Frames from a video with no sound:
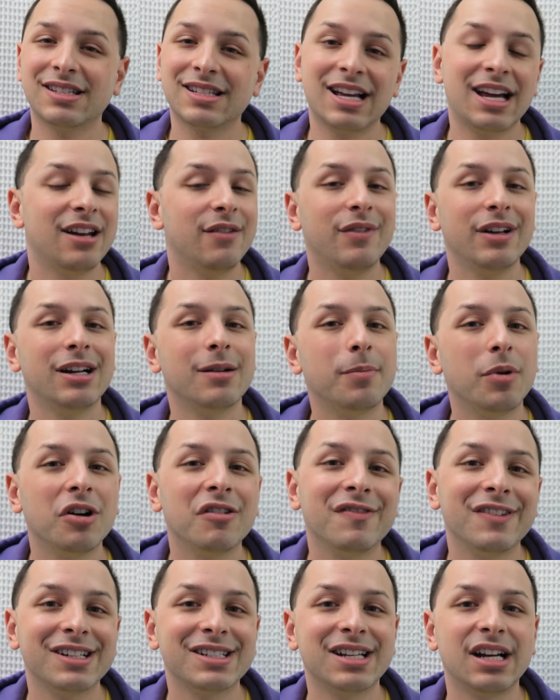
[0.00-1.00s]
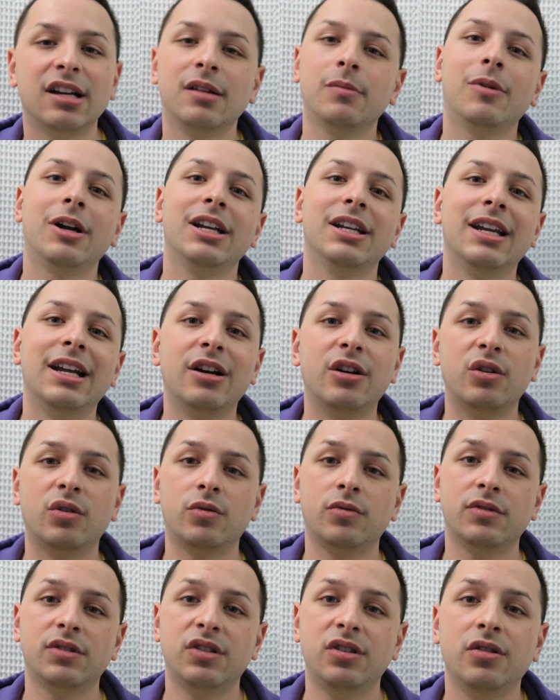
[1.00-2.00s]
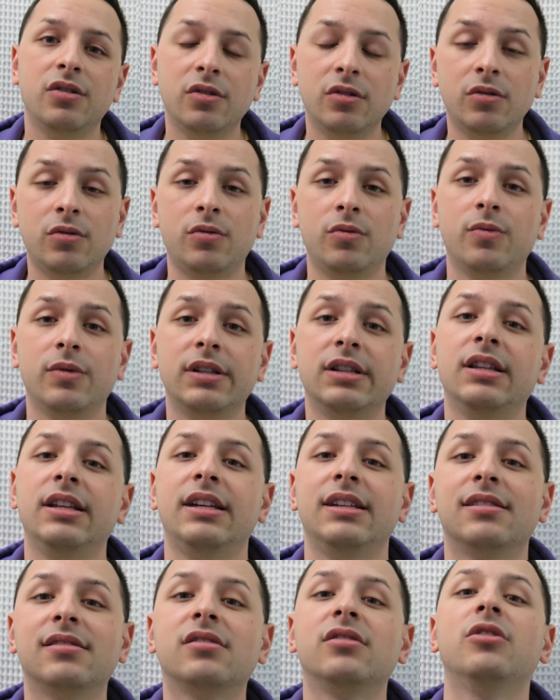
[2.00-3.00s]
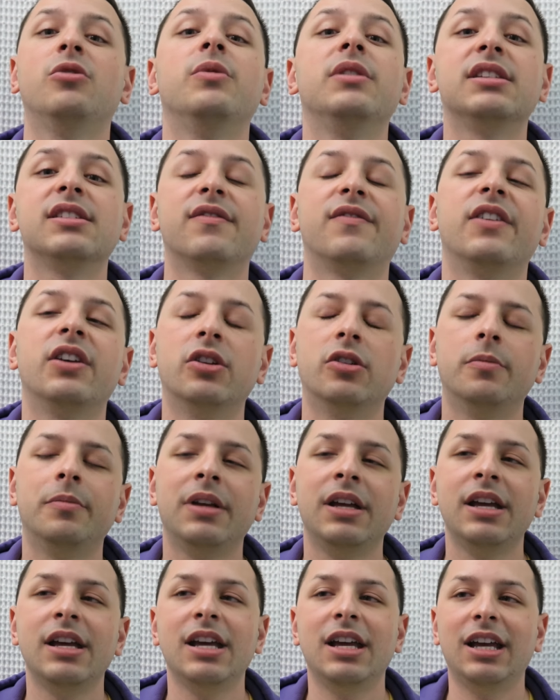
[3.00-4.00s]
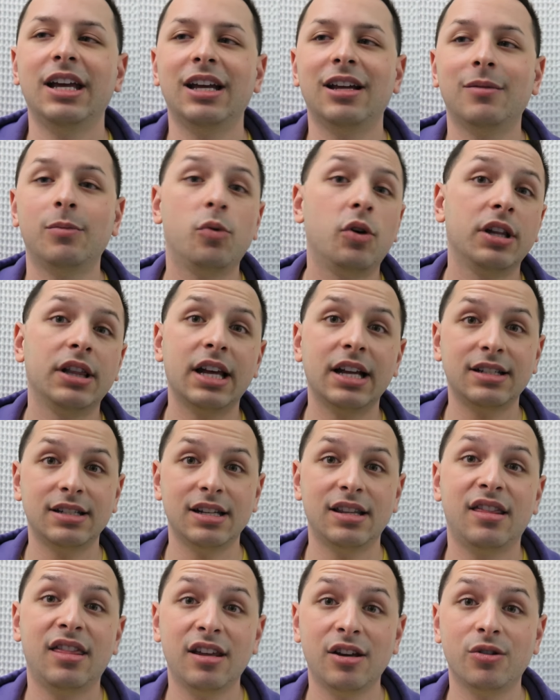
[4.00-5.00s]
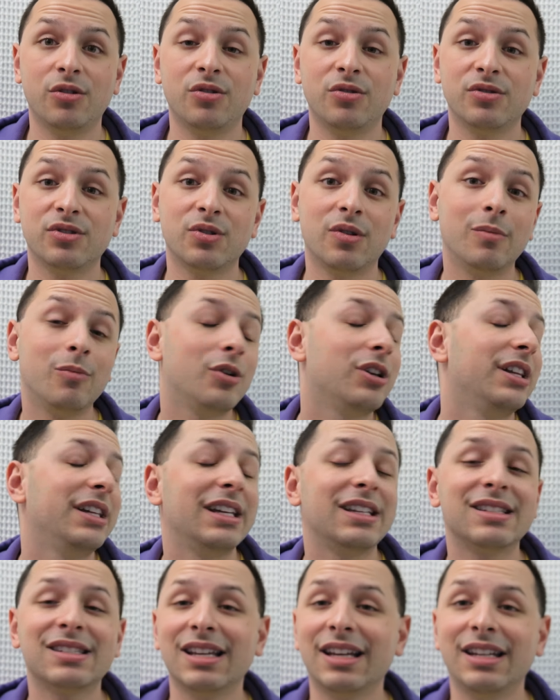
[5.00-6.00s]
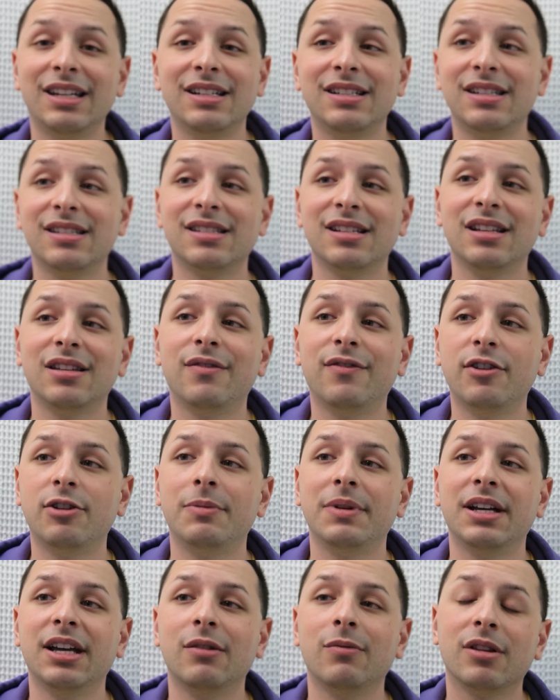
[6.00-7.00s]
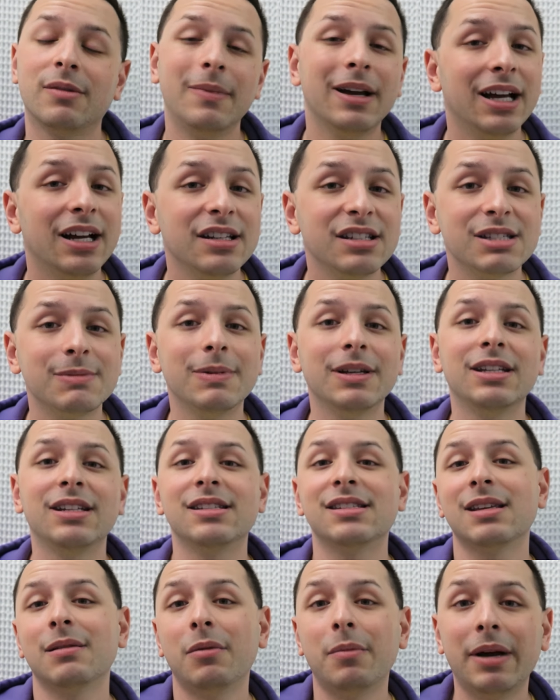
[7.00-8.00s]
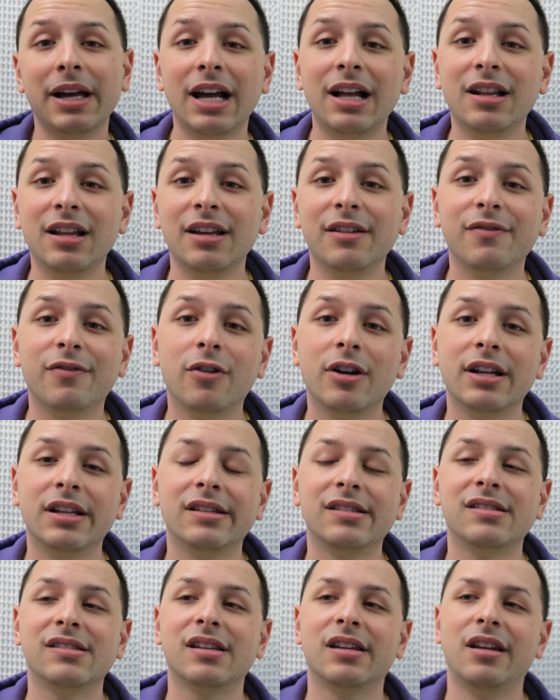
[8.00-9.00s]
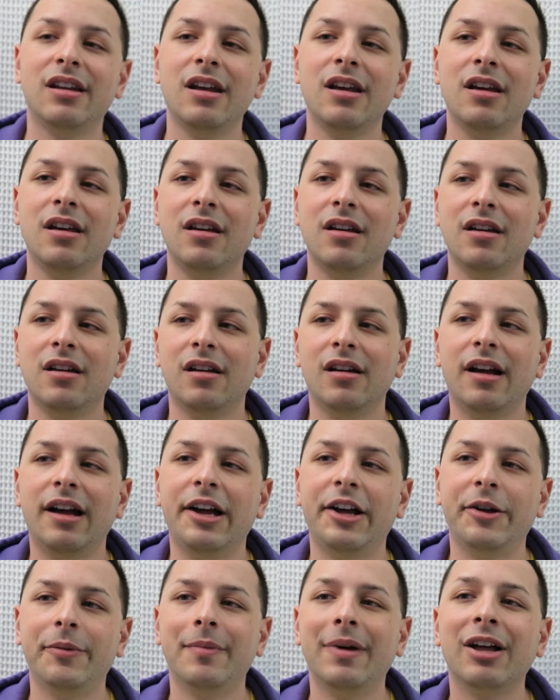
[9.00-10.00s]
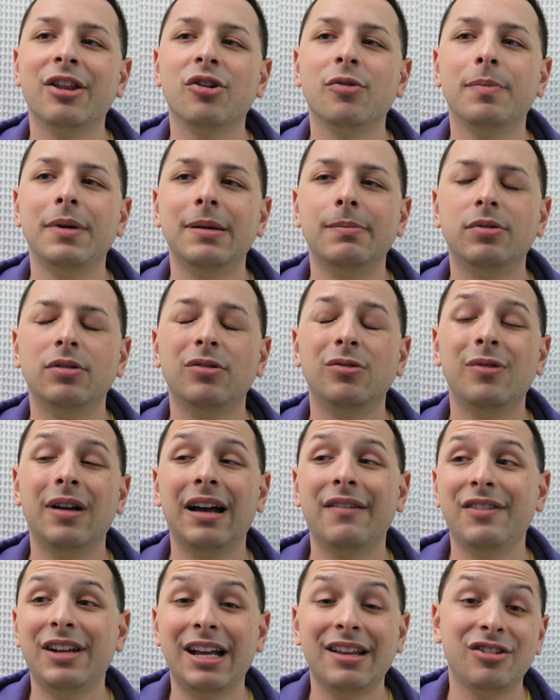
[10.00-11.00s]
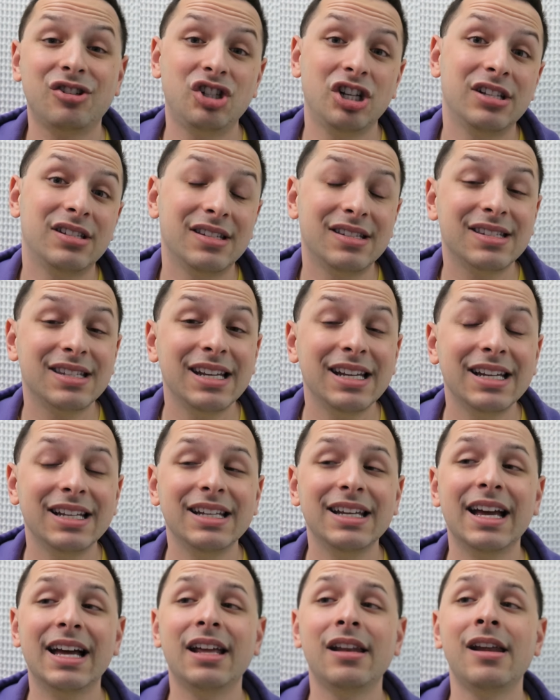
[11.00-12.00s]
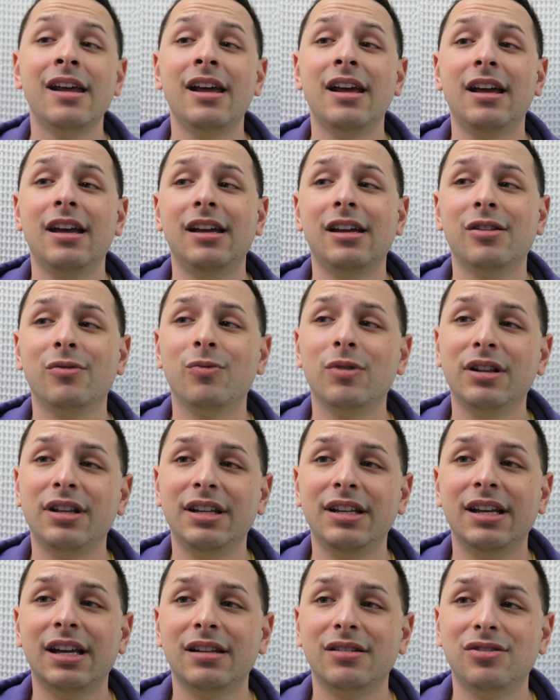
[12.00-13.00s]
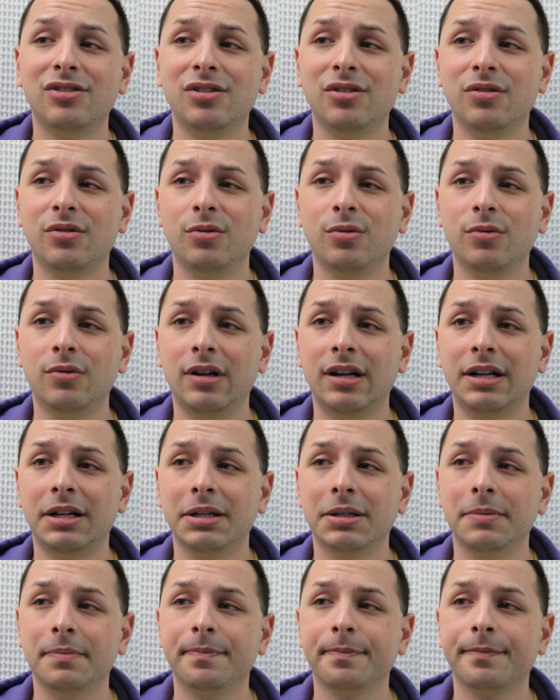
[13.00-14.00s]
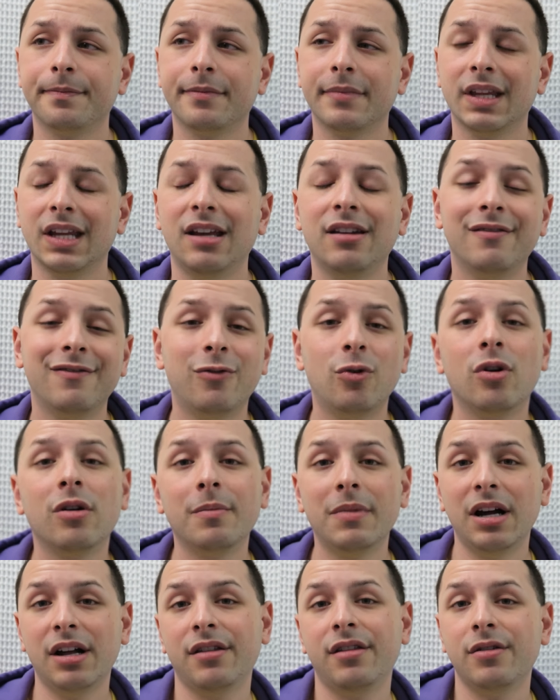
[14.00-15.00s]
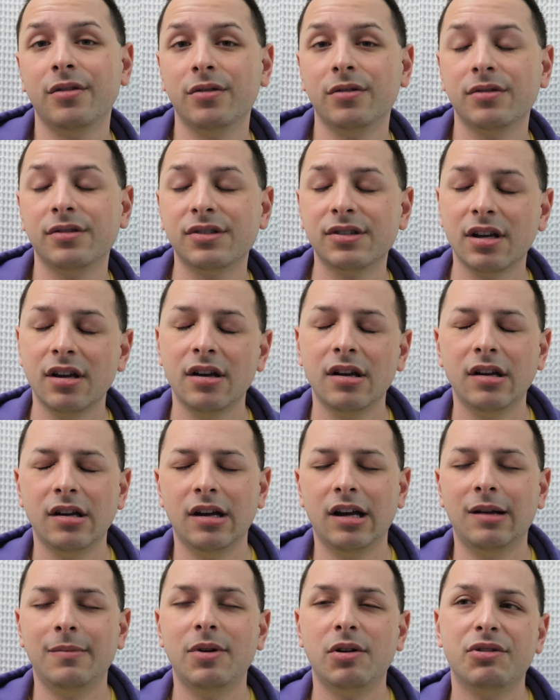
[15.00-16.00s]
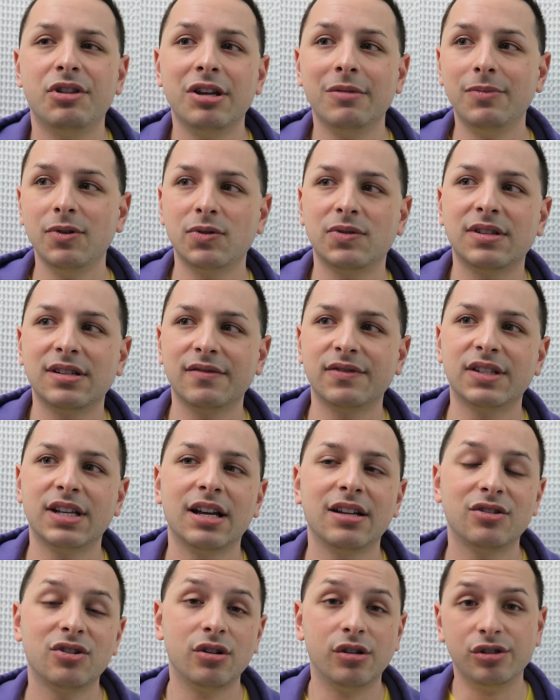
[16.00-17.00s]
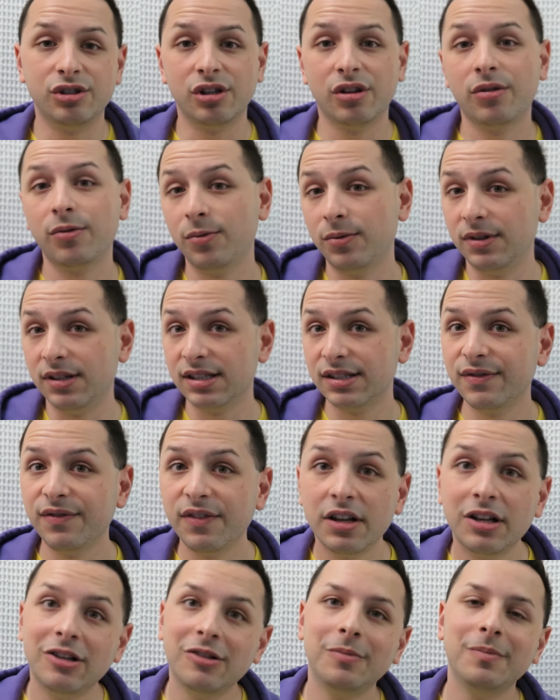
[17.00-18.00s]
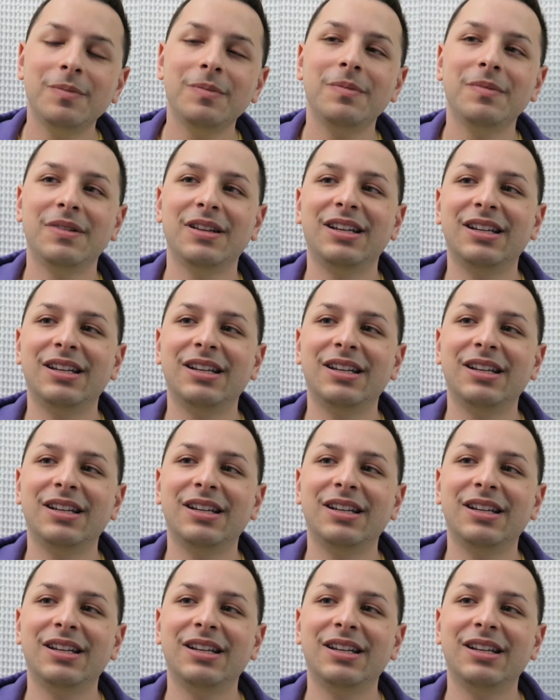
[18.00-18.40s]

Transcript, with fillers: It's kind of like a perfect time right now to release Louis' film and bring that to theaters. So I'm really excited to see the film again with my husband and some of my LA friends and um, other people who haven't had the chance to see it yet and really get to um, inform others about the abuses of Scientology through this film.